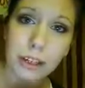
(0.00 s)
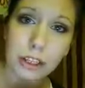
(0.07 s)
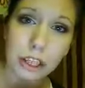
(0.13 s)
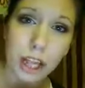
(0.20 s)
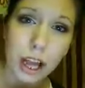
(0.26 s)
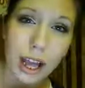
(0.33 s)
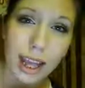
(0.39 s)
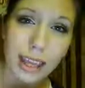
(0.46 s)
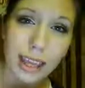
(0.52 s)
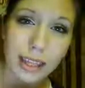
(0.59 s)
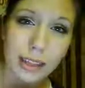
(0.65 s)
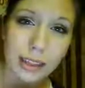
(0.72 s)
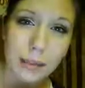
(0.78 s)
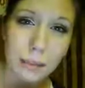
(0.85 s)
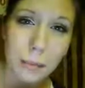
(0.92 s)
lot,
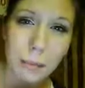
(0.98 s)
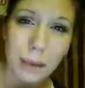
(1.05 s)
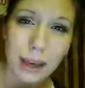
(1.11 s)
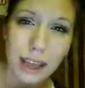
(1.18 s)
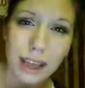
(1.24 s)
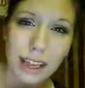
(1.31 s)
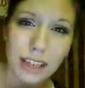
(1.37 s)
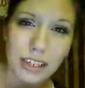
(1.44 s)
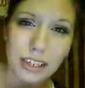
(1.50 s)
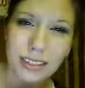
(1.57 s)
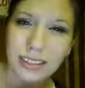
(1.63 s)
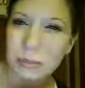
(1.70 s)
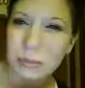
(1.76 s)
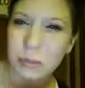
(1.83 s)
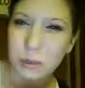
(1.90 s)
but it just
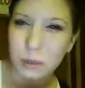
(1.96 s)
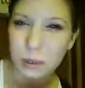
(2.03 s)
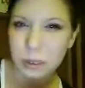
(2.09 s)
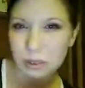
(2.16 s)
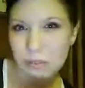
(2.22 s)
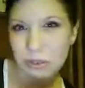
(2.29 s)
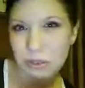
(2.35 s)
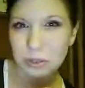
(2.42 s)
seemed too good to be